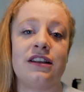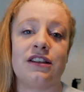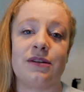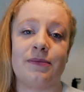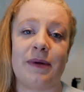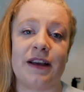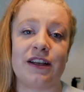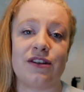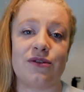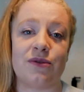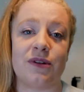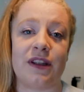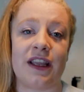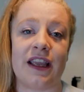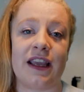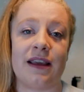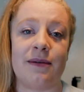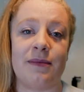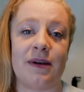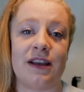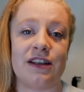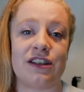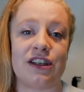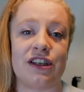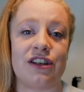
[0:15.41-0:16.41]
to make sure the
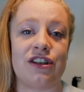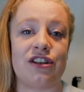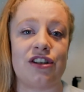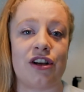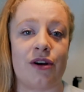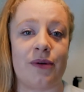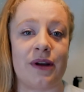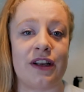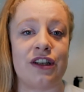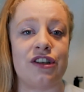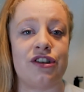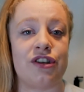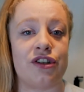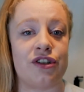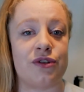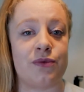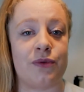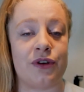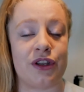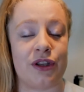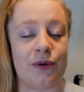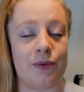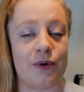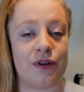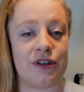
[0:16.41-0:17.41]
image is showing just
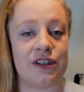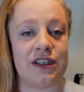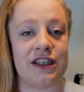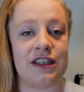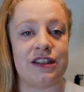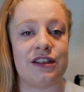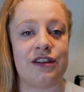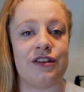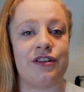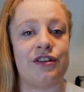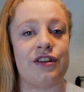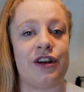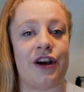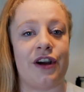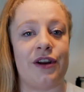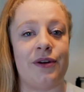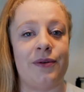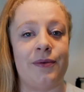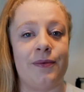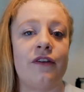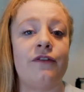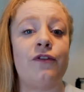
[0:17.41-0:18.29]
what you want it to show.